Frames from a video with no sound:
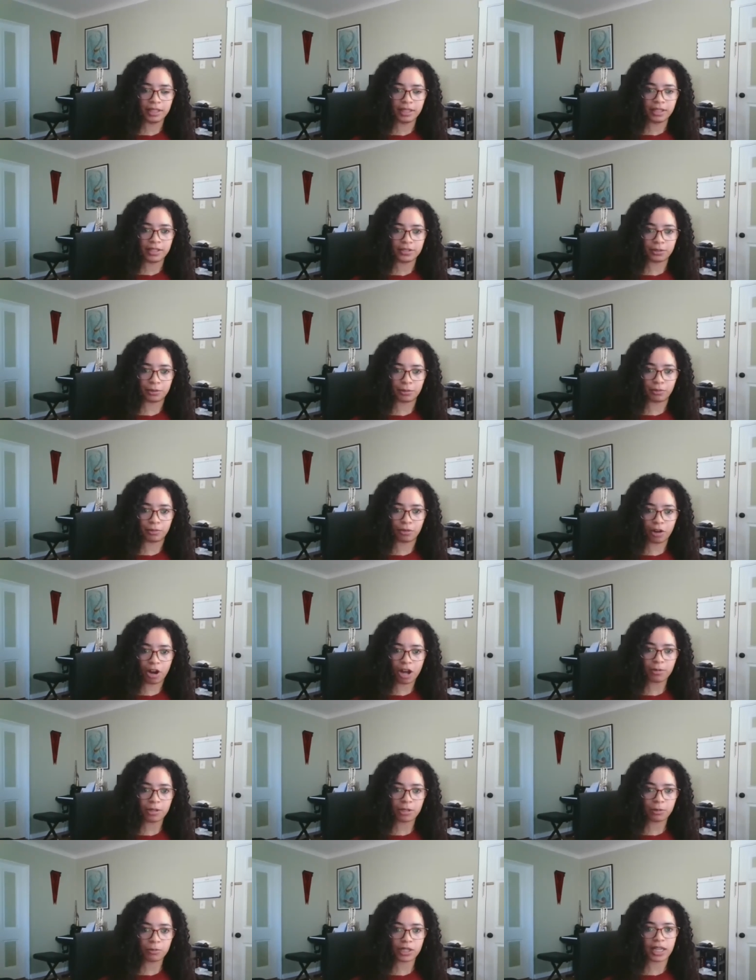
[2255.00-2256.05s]
So
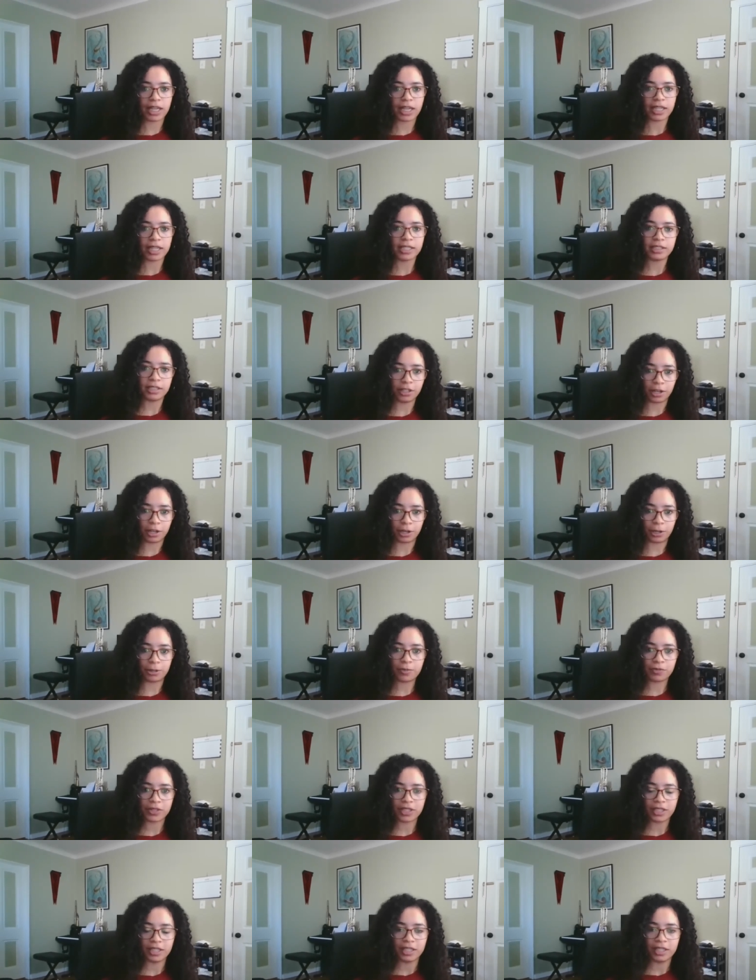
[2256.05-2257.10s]
Robin would like to
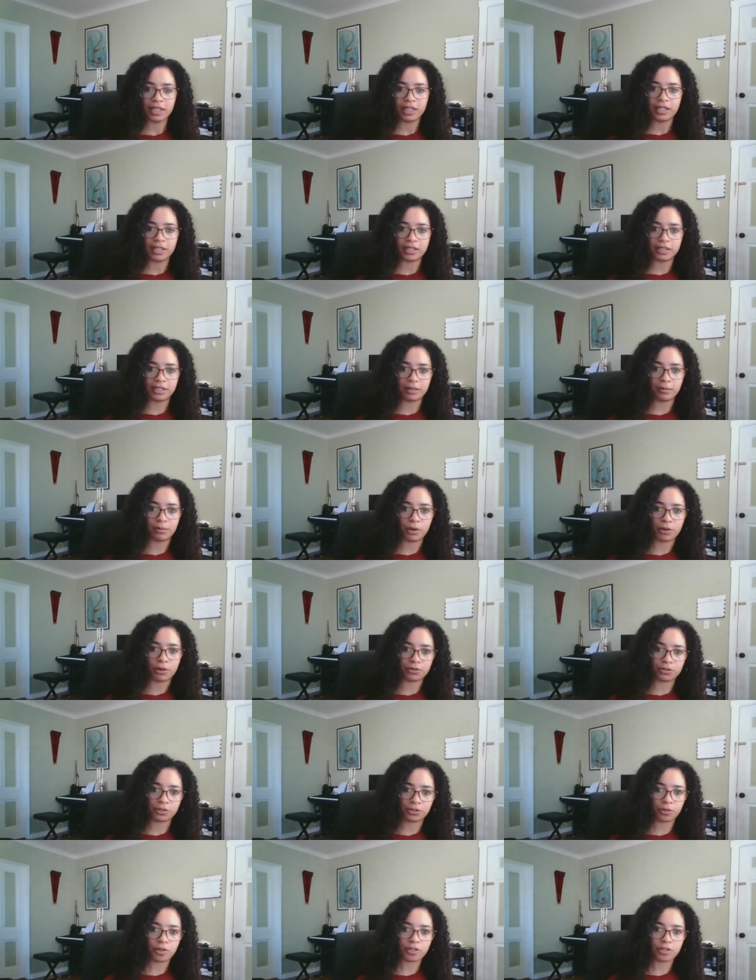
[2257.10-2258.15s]
know, did
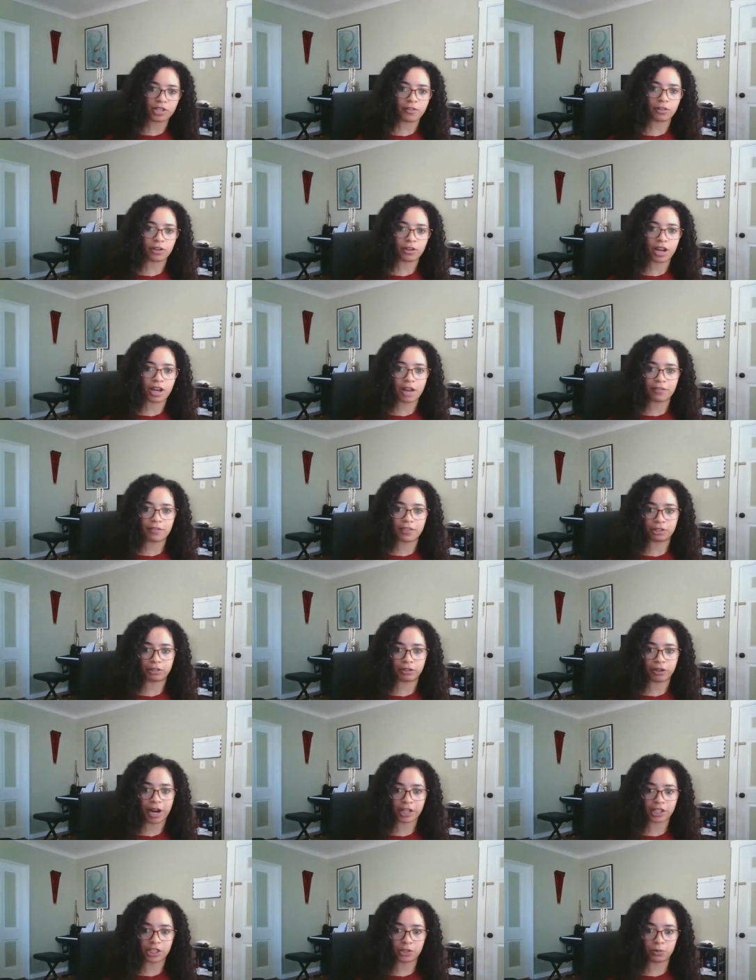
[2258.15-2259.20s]
mosasaurs ever have
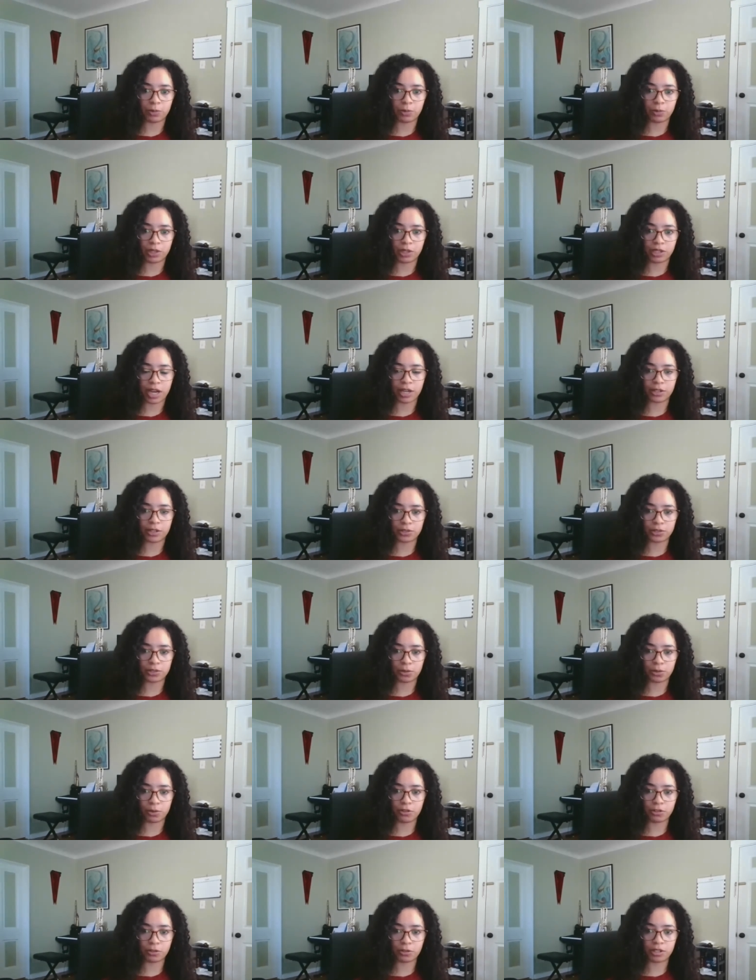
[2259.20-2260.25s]
interactions with
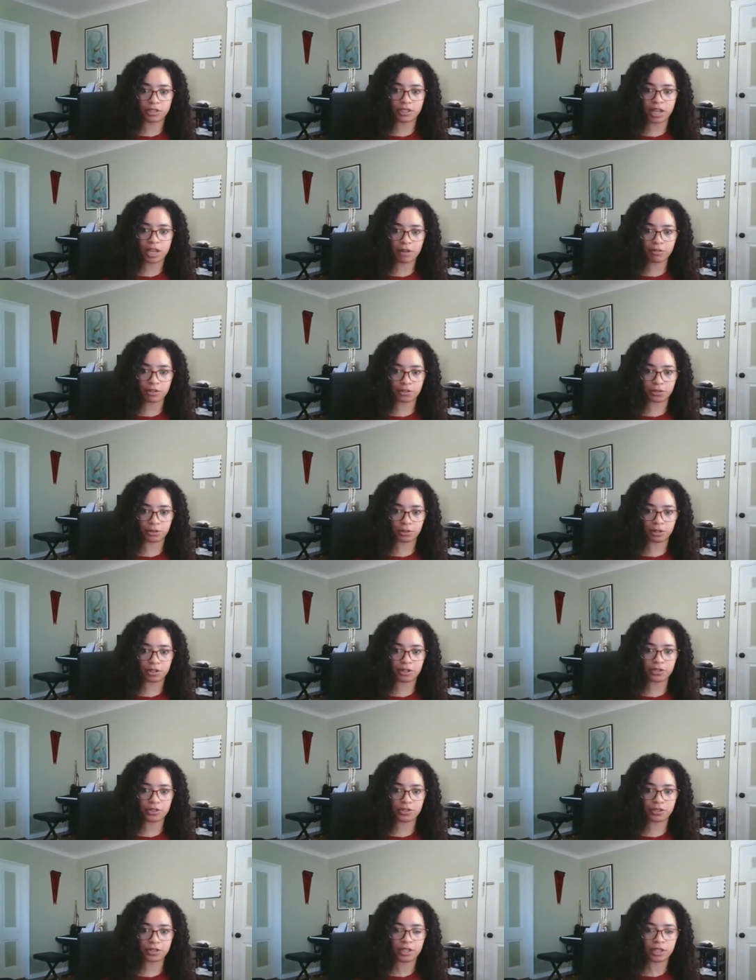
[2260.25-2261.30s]
dinosaurs or
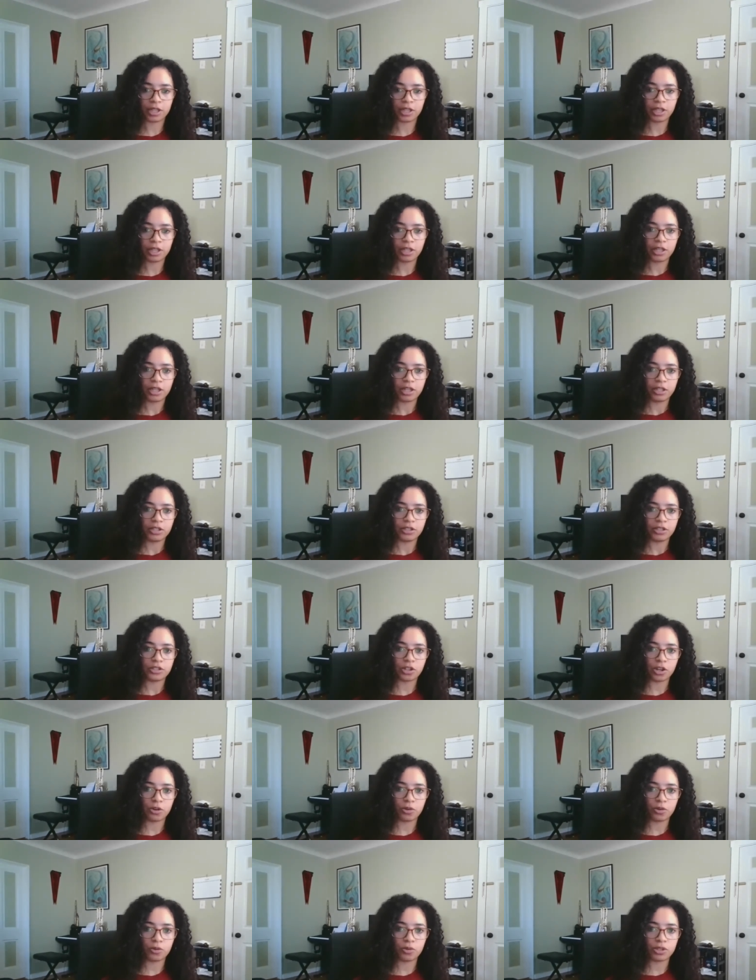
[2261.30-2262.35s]
pterosaurs?
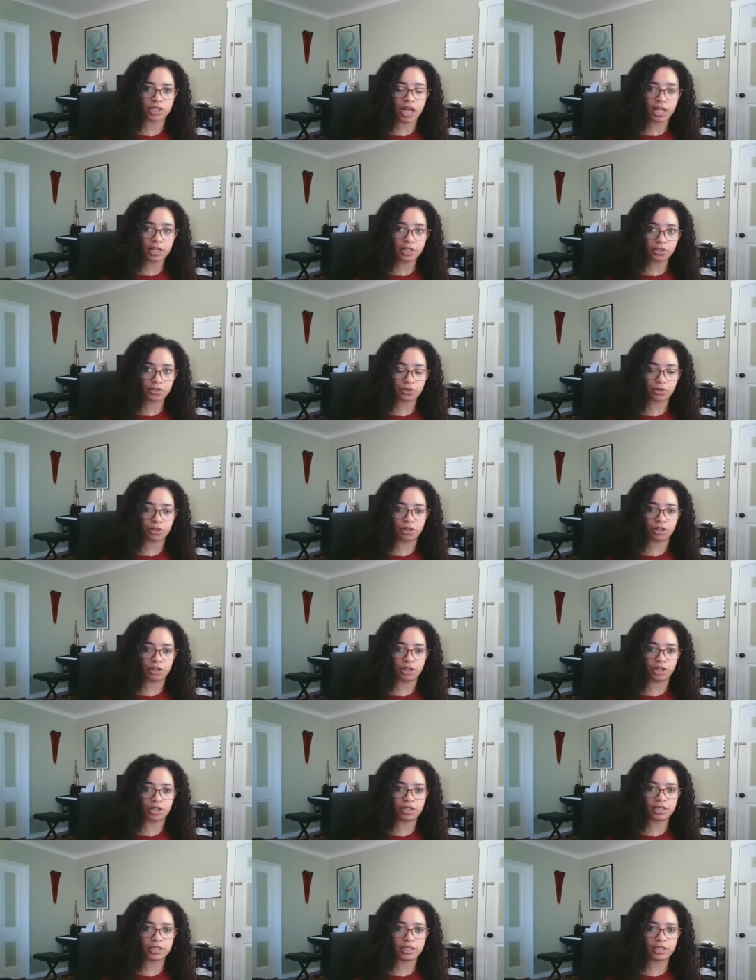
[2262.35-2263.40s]
So
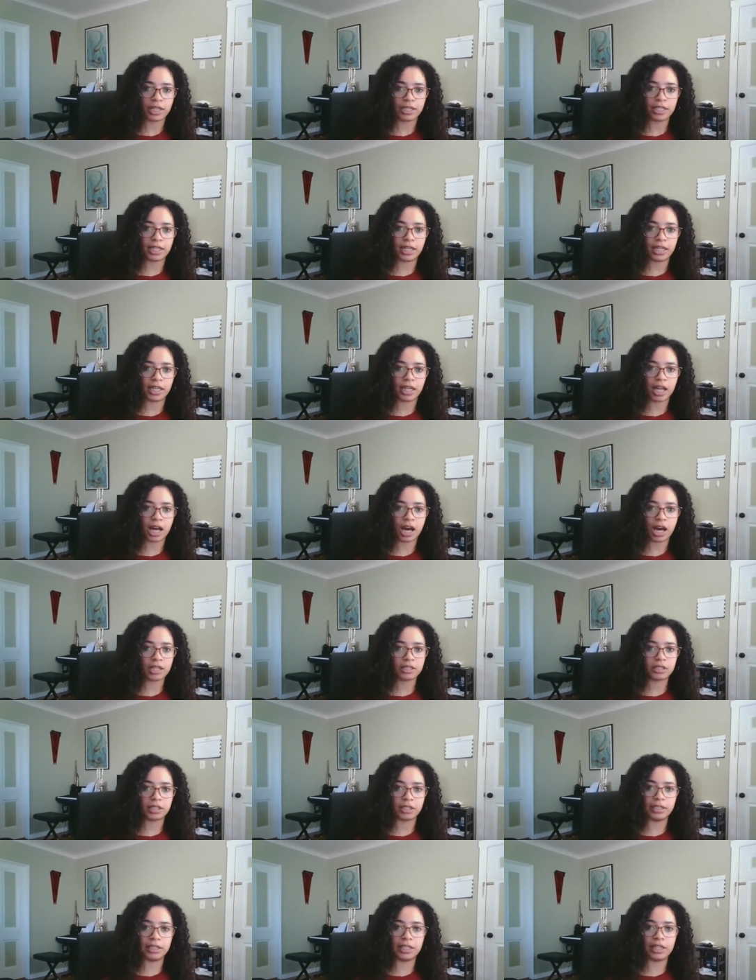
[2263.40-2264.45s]
dinosaurs did
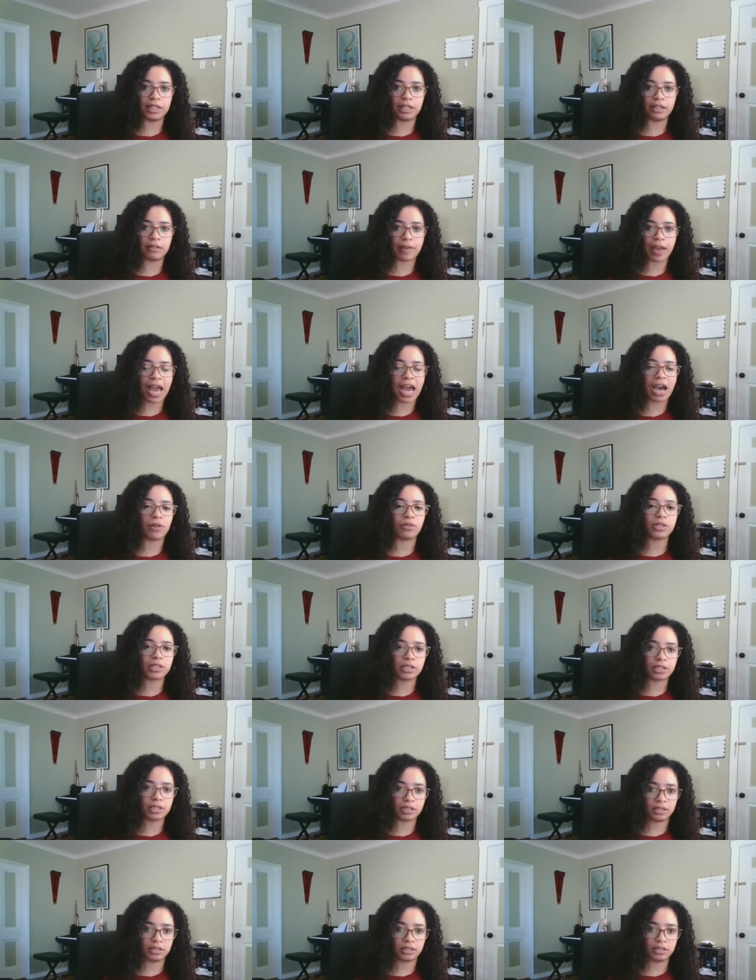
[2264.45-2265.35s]
not live out